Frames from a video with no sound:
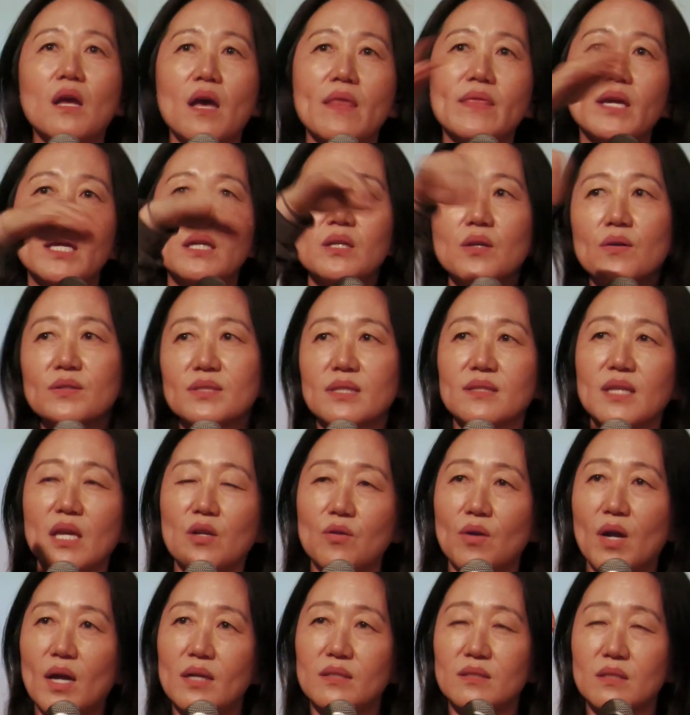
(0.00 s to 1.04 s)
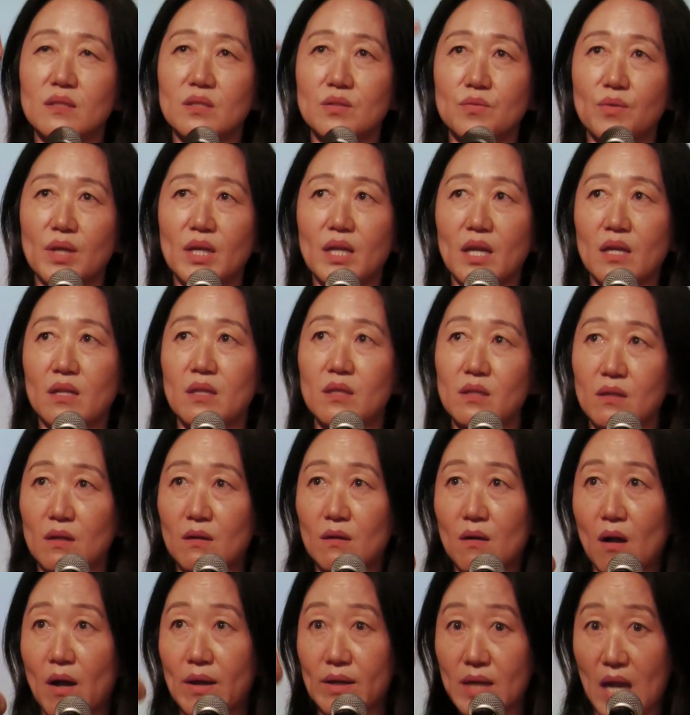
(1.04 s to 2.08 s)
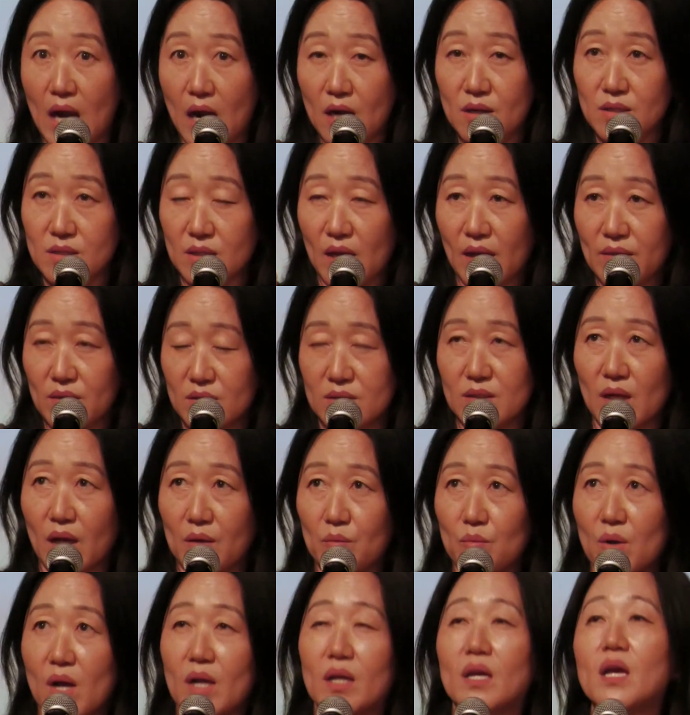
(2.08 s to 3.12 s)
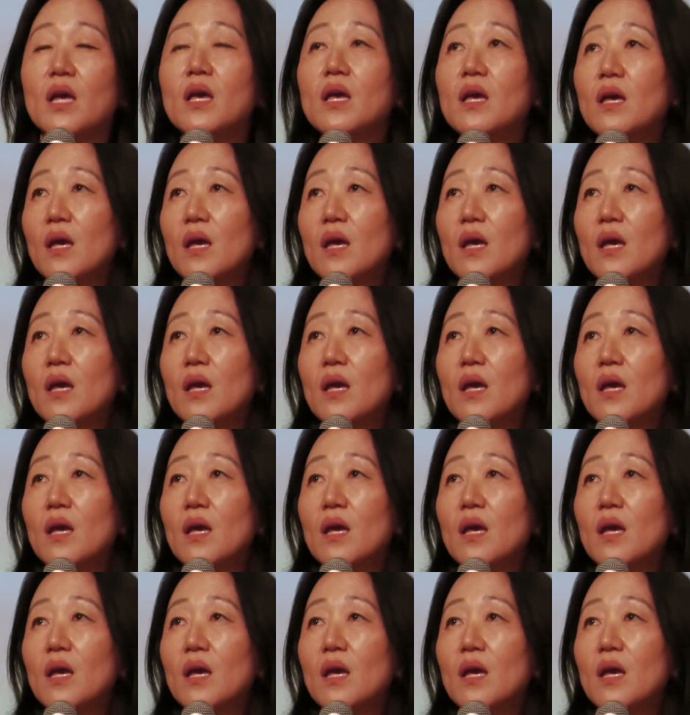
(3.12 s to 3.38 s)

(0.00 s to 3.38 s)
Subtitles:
And then I notice that they cross the street and they're on our side of the sidewalk.